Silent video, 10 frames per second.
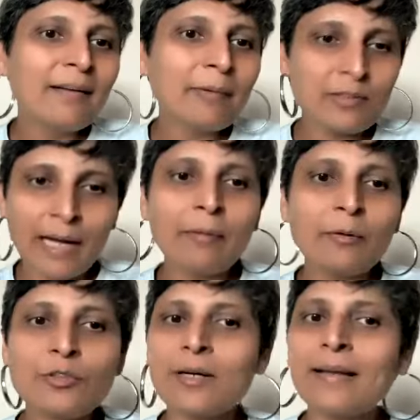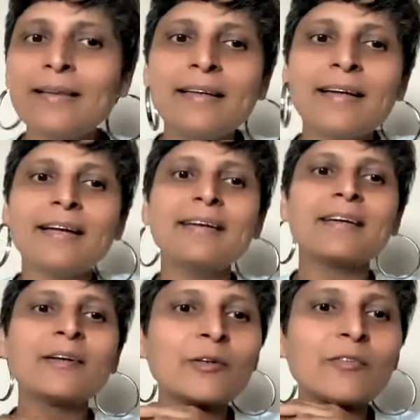because I'm a Gujarati and,
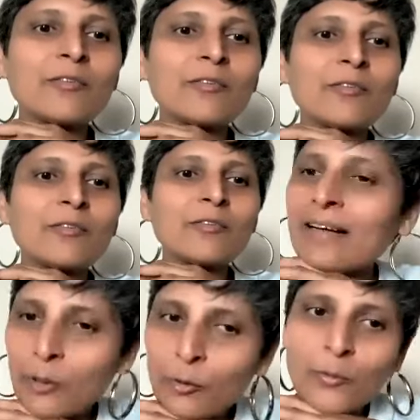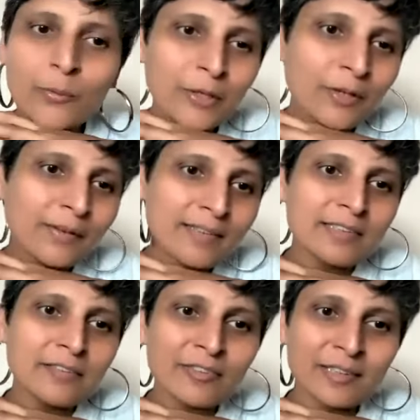you know, versus saying hello, you know, there's
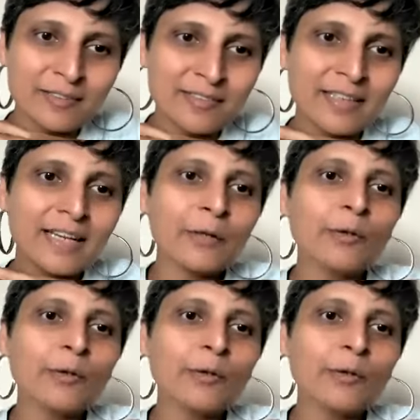a difference.